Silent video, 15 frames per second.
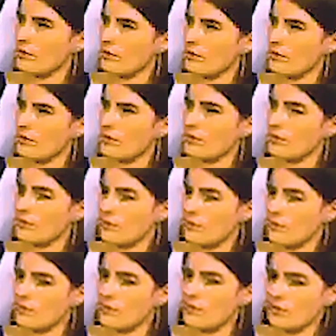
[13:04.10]

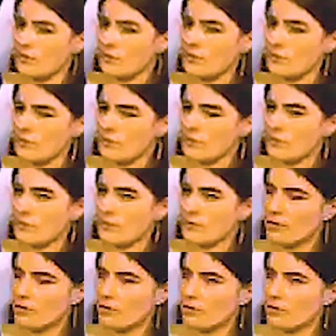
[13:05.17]

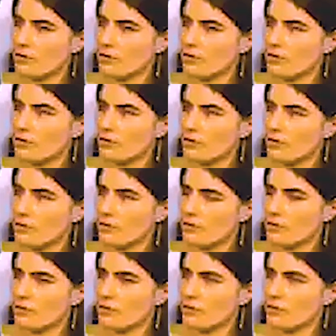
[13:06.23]

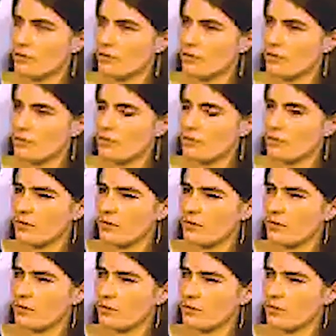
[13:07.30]

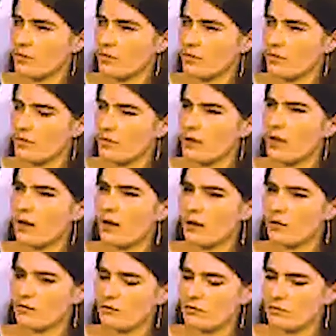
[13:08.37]

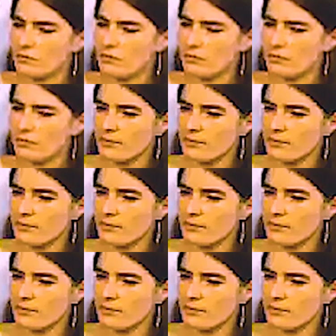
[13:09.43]
[no speech]